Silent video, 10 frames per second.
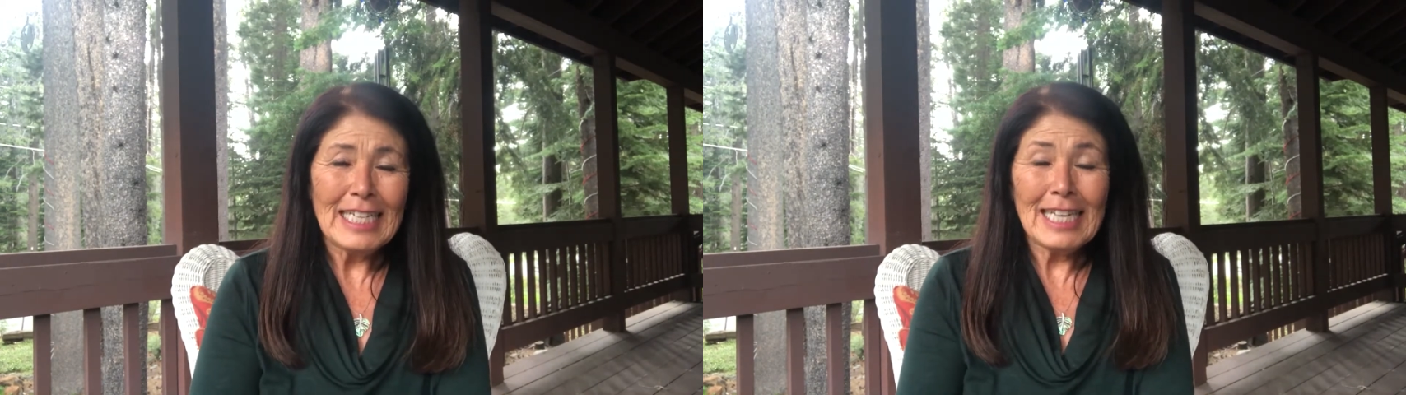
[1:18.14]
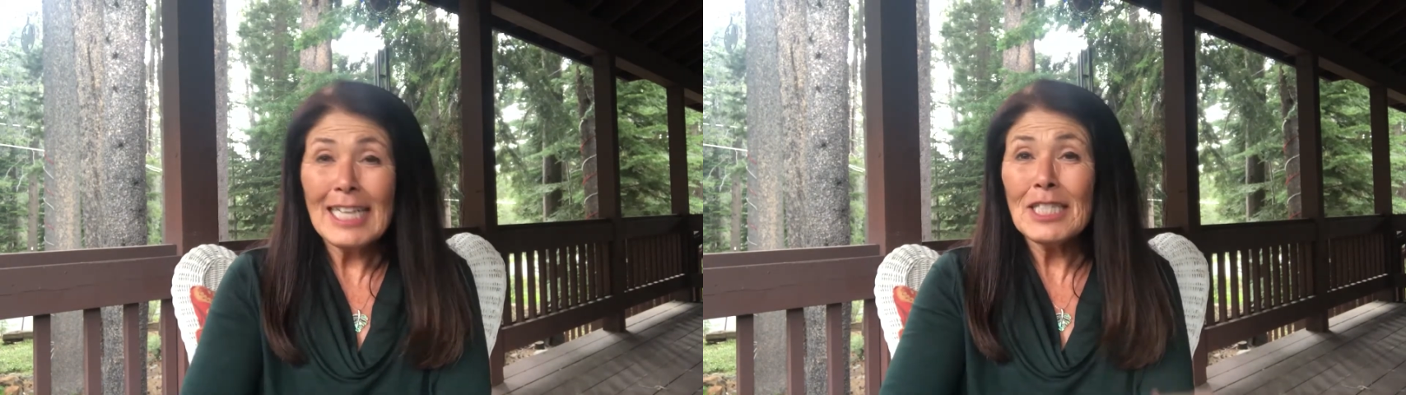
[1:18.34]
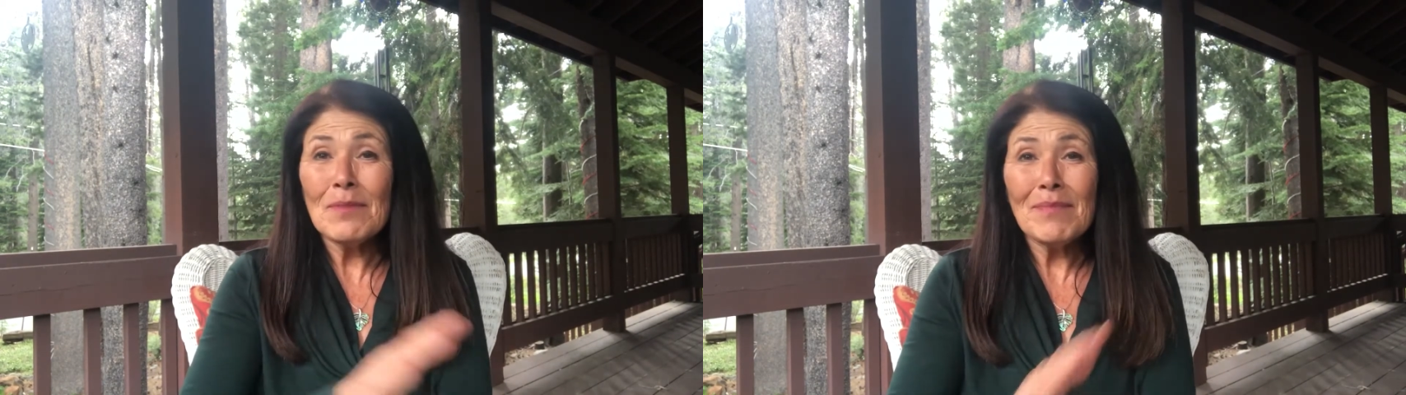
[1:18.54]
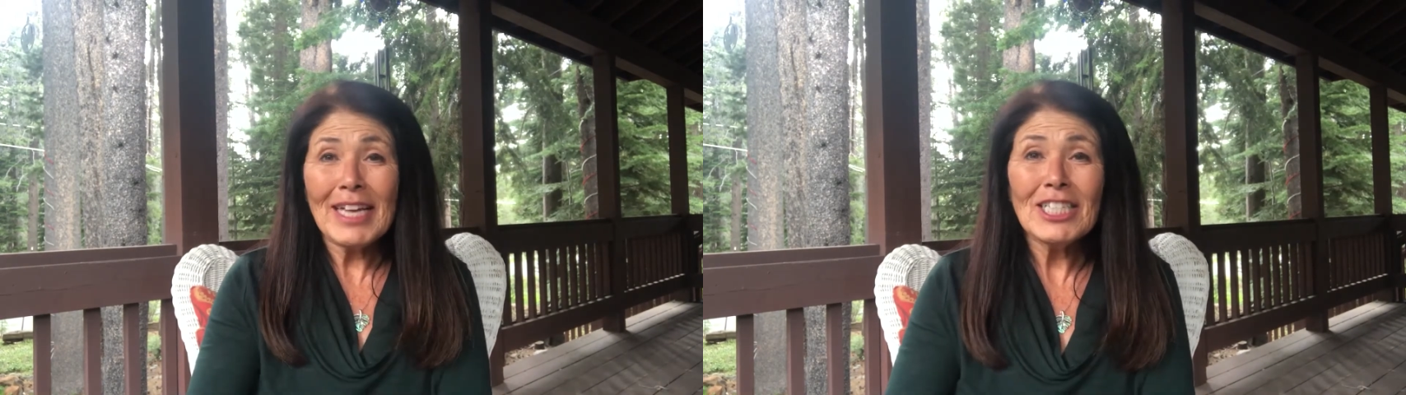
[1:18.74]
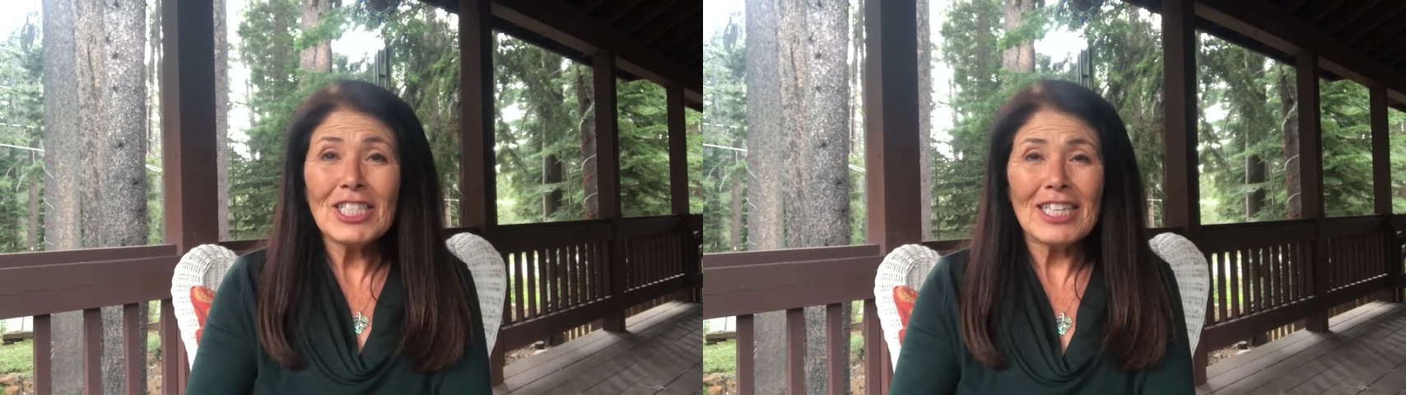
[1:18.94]
Not to
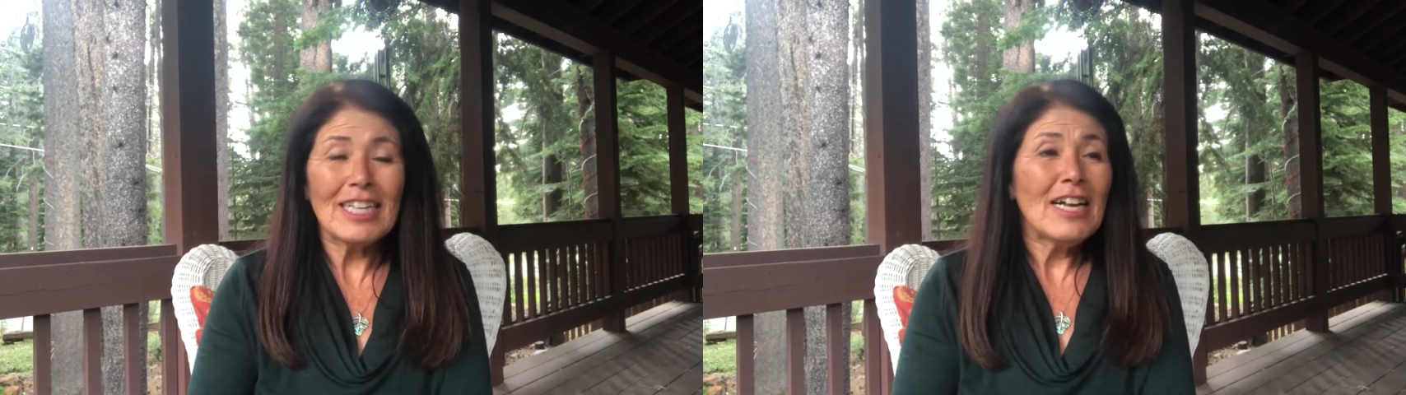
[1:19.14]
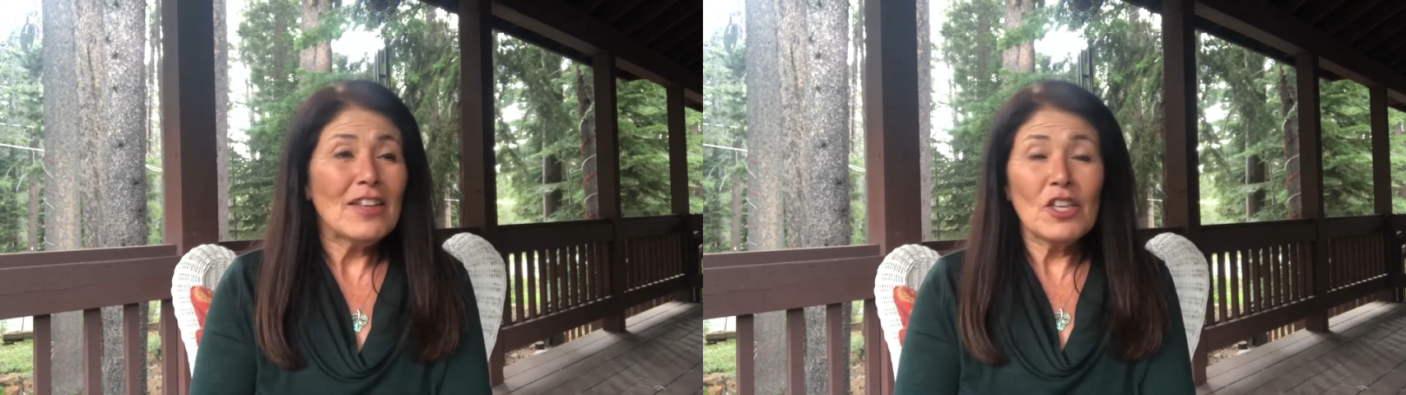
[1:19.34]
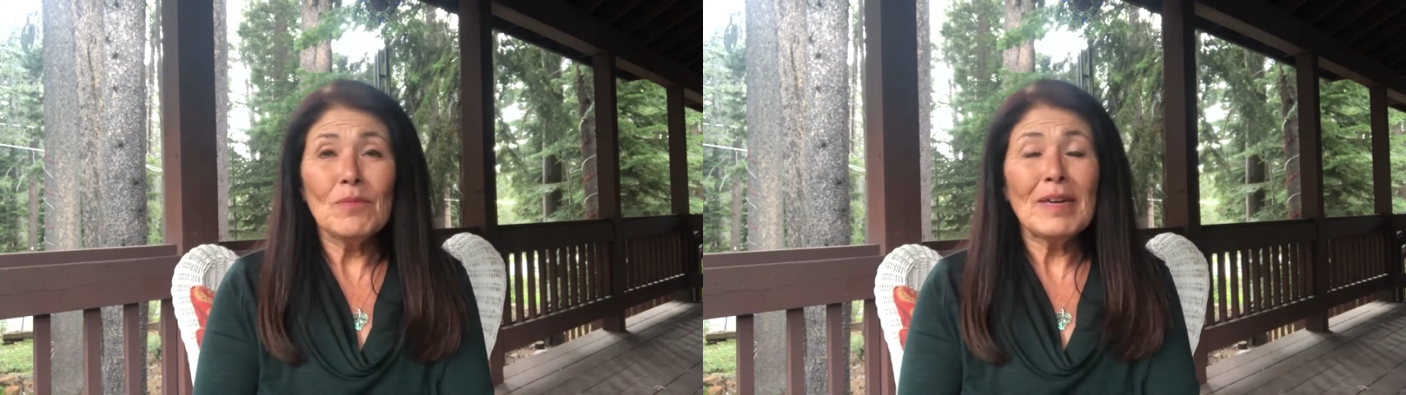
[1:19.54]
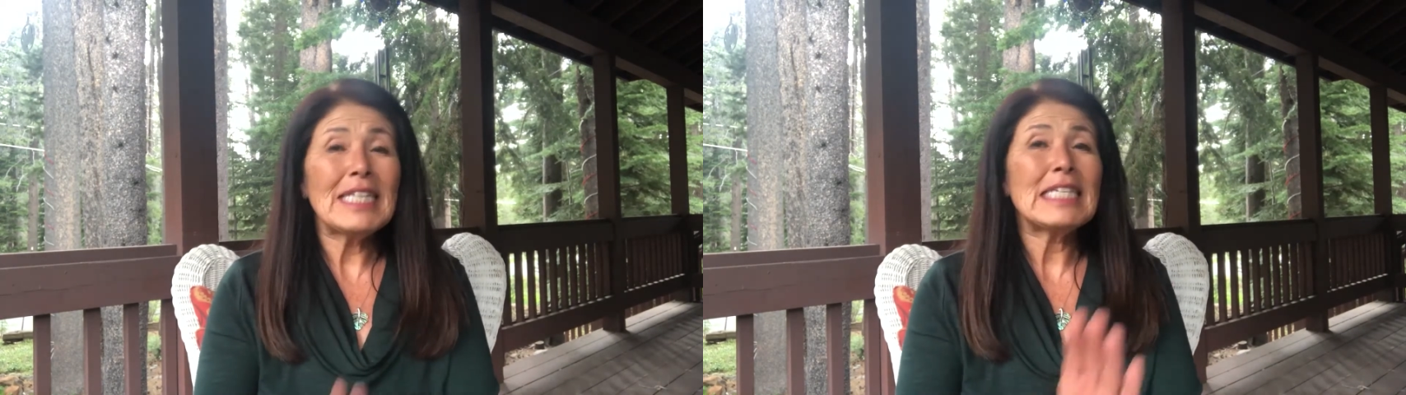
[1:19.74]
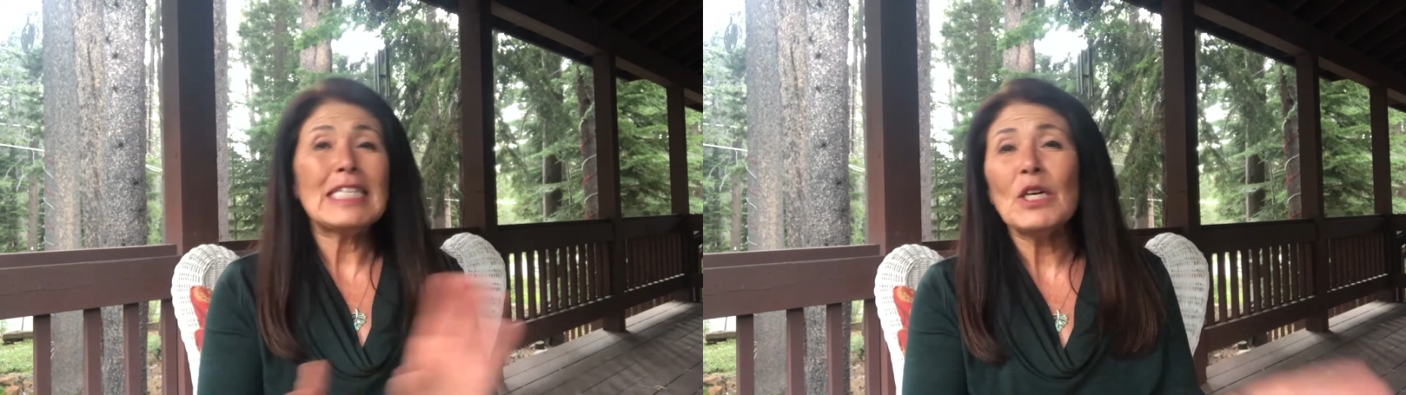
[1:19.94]
mention that you may
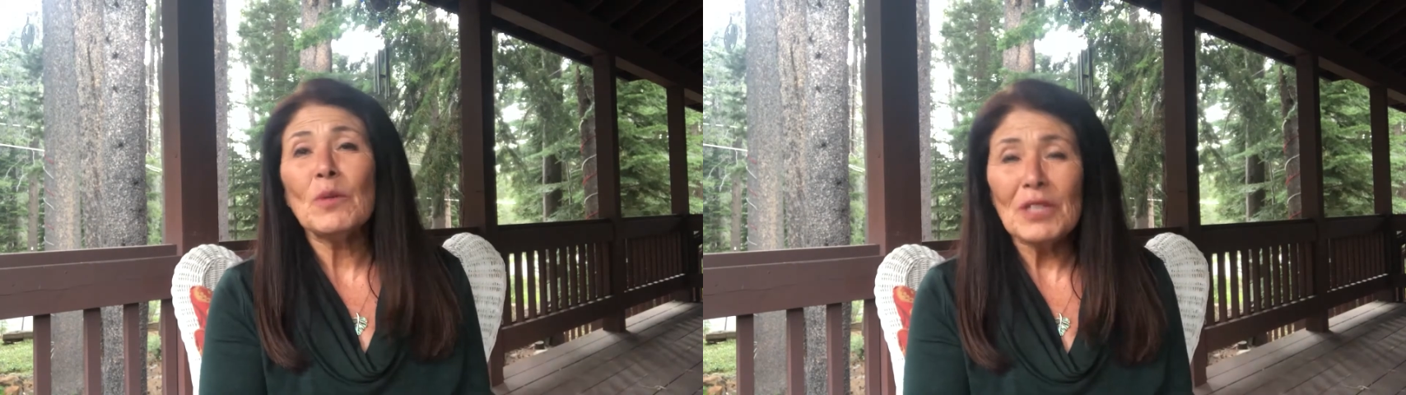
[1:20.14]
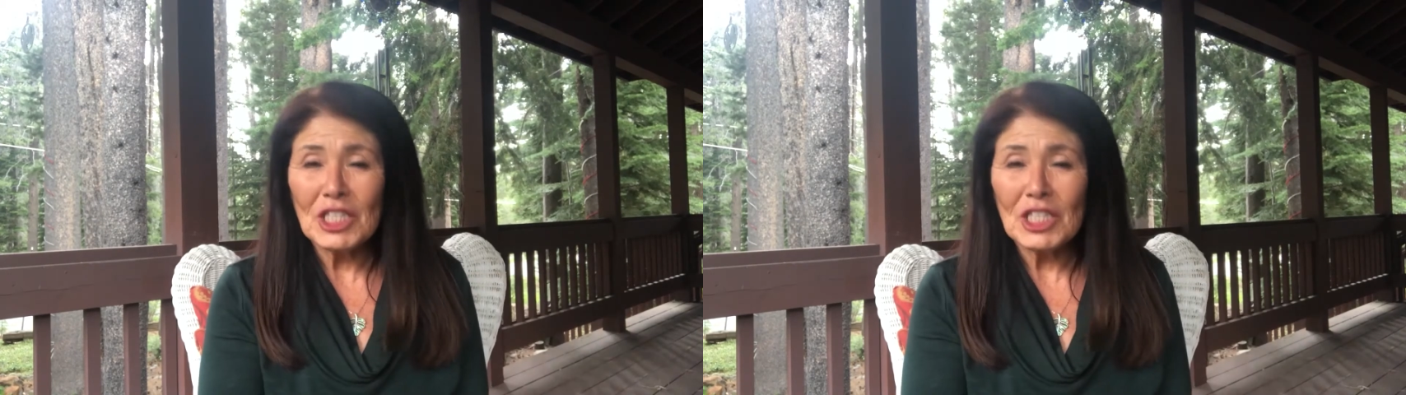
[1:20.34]
still be